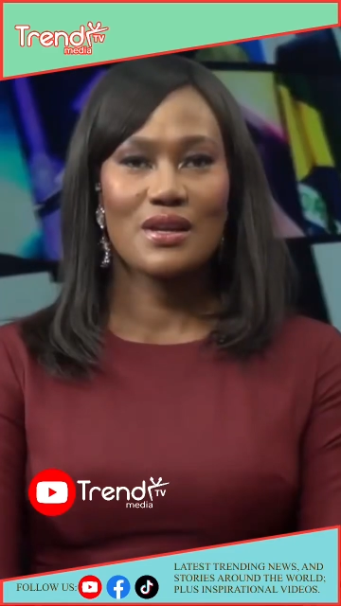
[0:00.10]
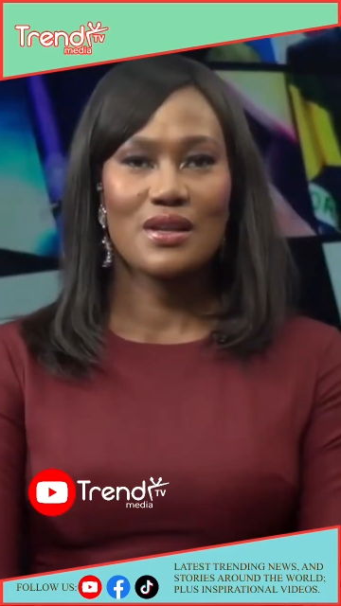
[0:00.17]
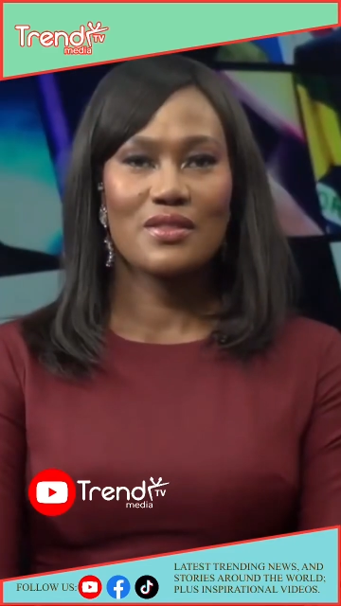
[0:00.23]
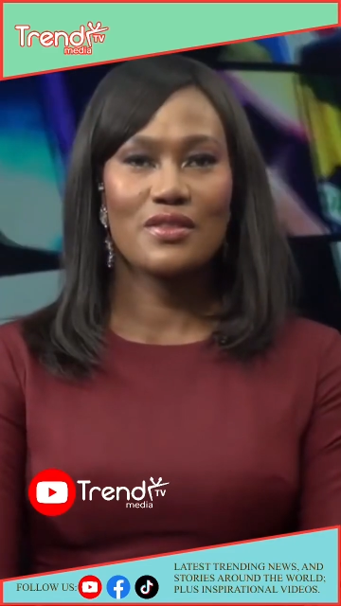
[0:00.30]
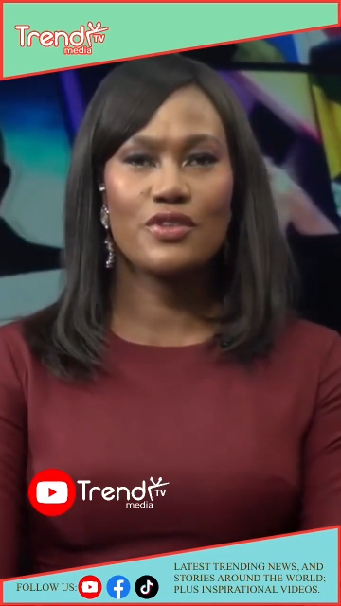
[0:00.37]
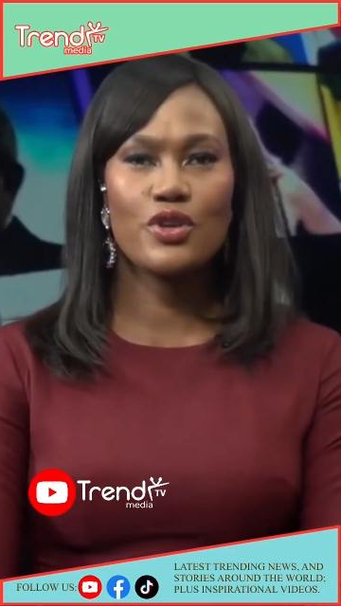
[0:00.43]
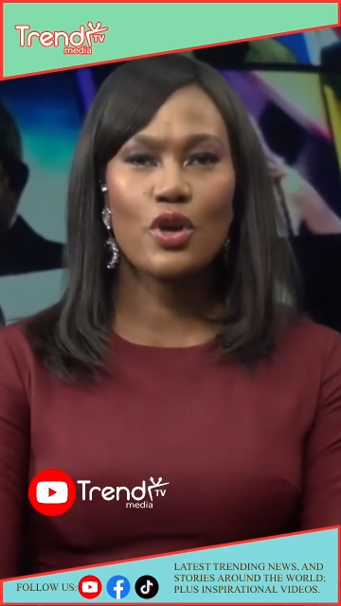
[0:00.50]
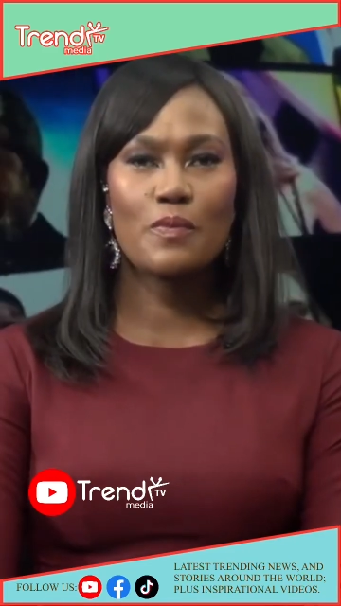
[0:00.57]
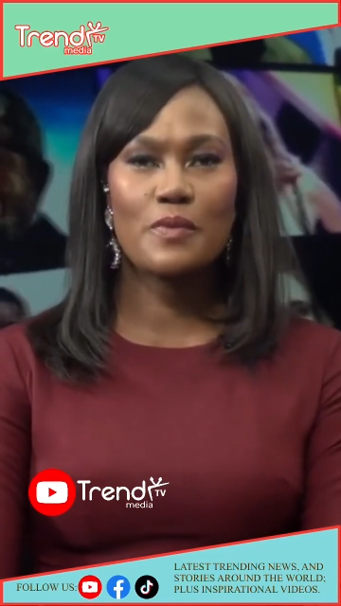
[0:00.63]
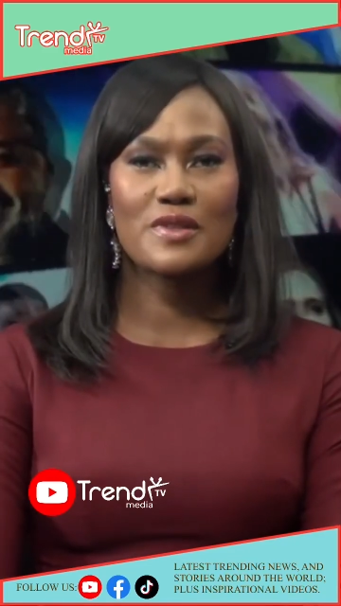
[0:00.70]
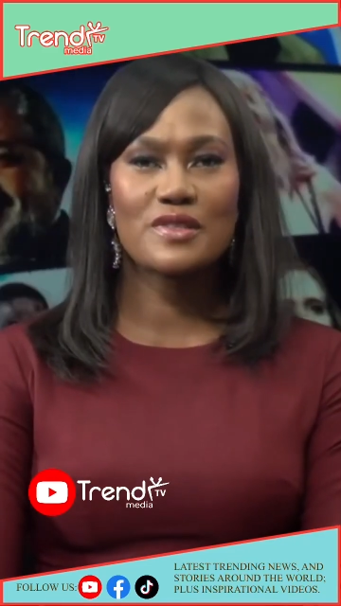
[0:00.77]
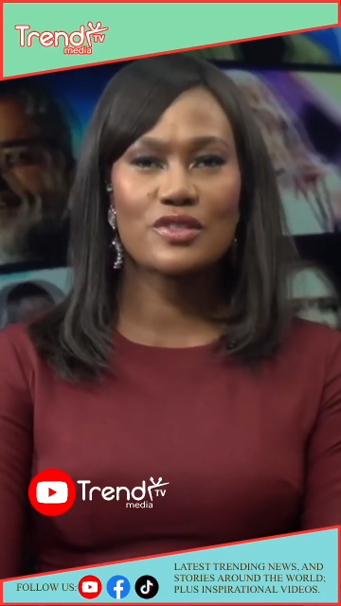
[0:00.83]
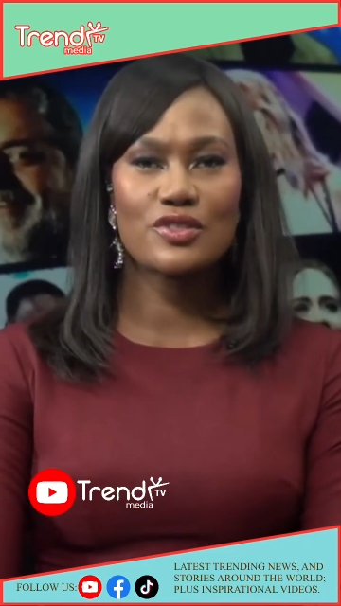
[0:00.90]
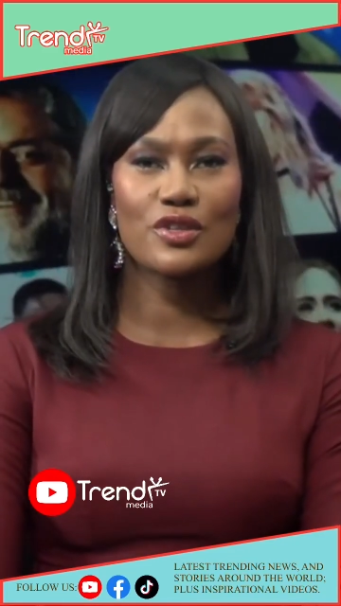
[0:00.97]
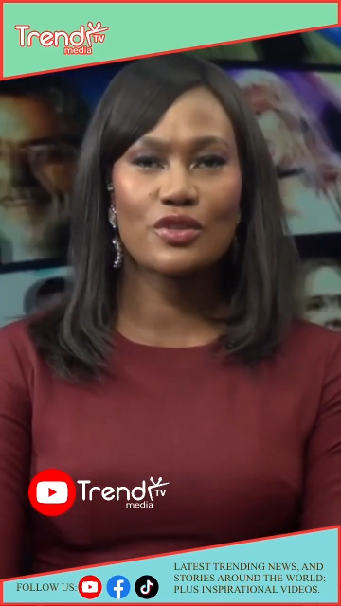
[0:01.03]
The new
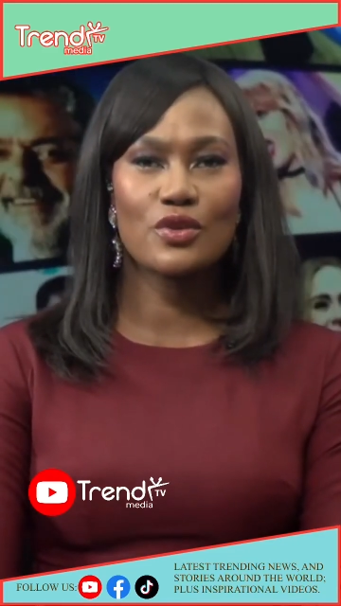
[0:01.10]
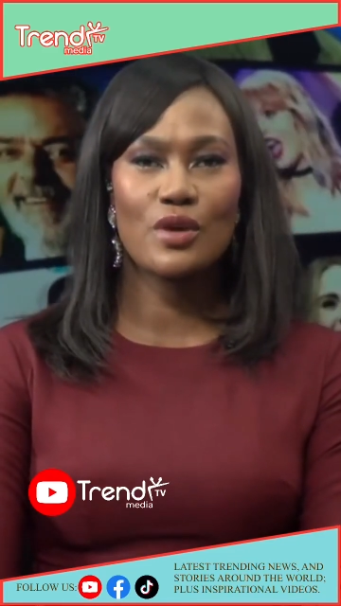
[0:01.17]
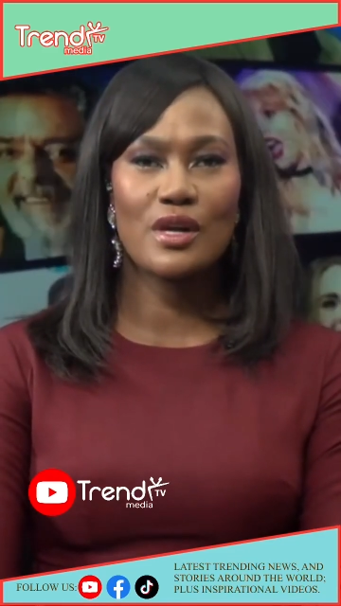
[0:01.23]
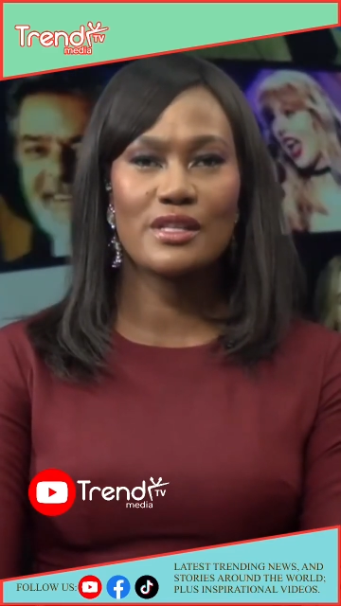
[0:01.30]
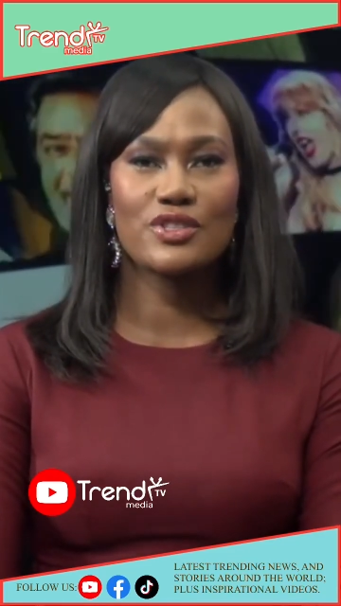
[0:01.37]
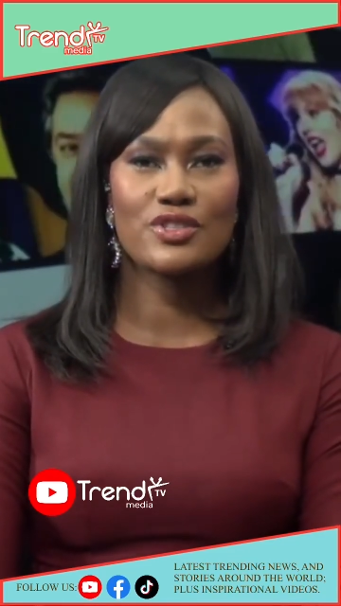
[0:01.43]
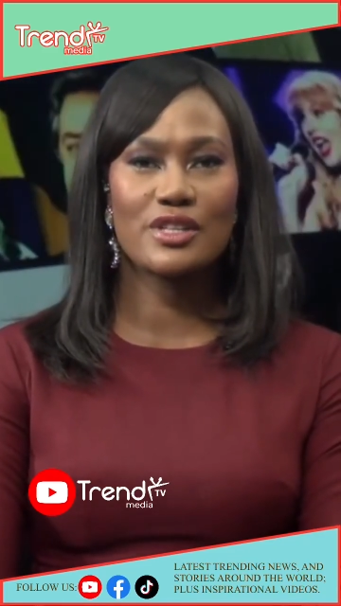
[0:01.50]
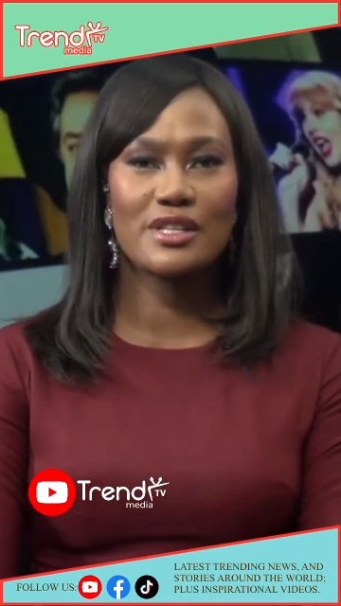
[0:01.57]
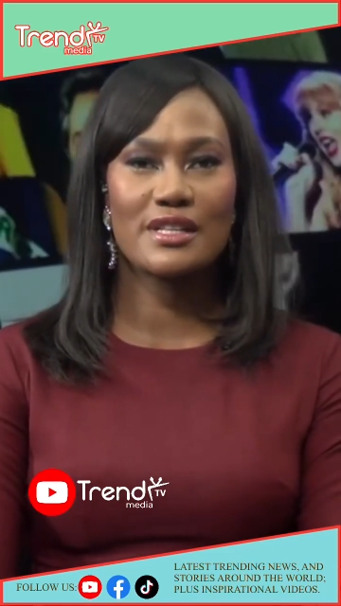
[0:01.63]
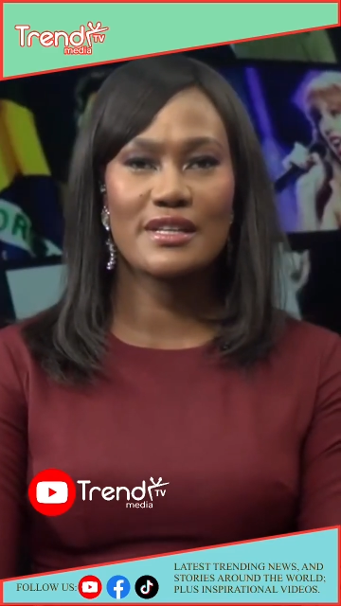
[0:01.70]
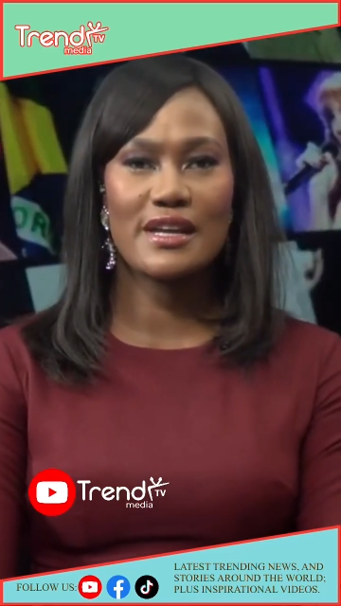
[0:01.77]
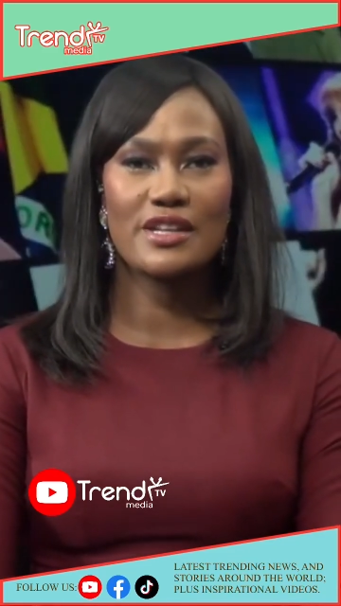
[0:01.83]
opposition coalition in